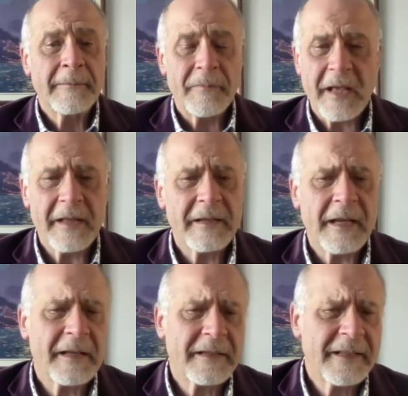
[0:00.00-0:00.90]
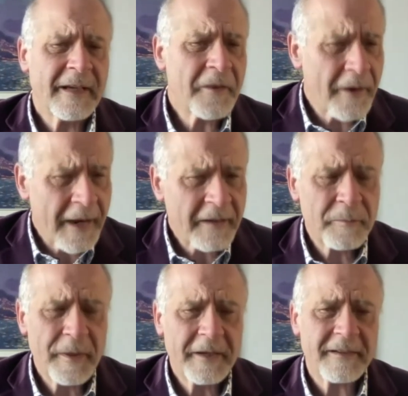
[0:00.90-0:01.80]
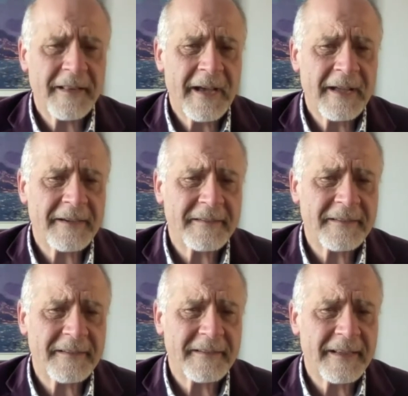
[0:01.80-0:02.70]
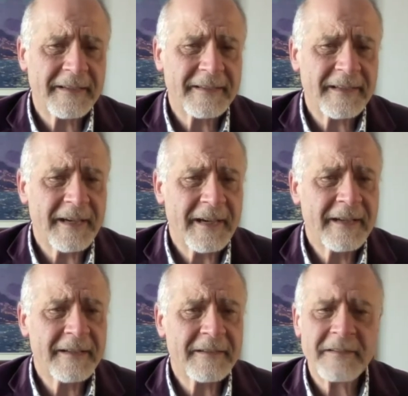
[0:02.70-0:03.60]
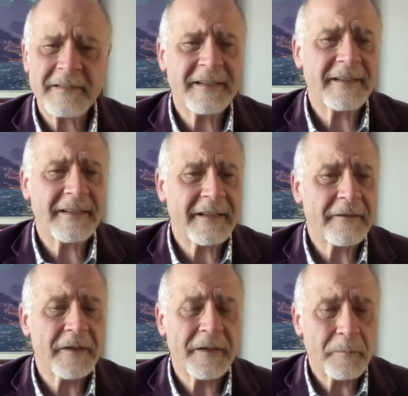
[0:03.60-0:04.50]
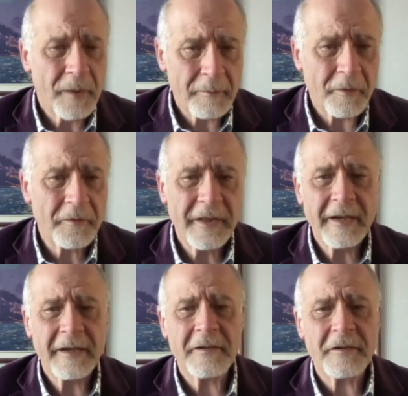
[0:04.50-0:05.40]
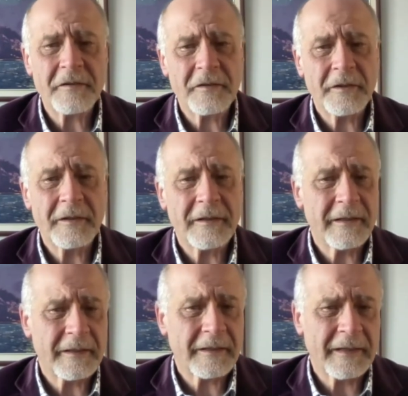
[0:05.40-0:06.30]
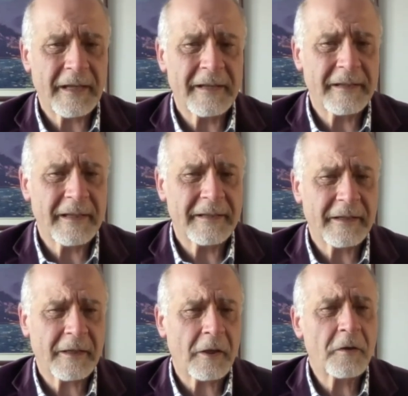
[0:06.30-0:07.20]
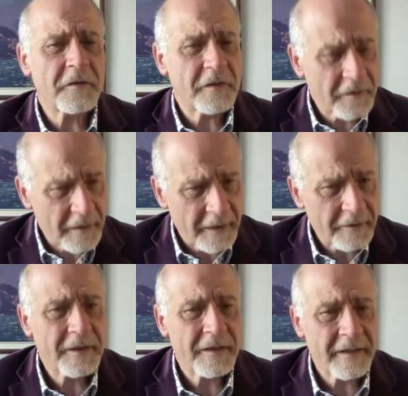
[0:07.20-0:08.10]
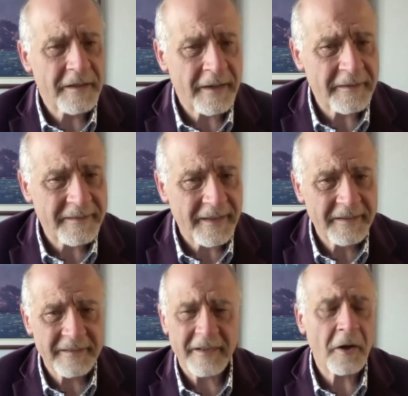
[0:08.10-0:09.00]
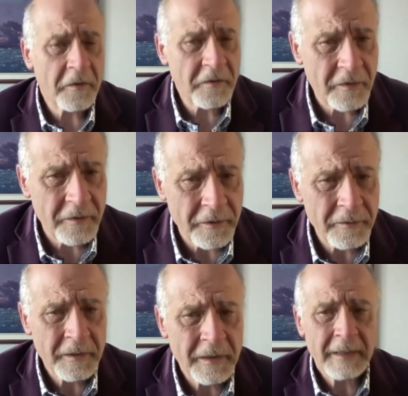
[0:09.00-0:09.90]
and the other aspect of that is that Canadians didn't live in a bubble. They understood, and the closest country, the United States, they also knew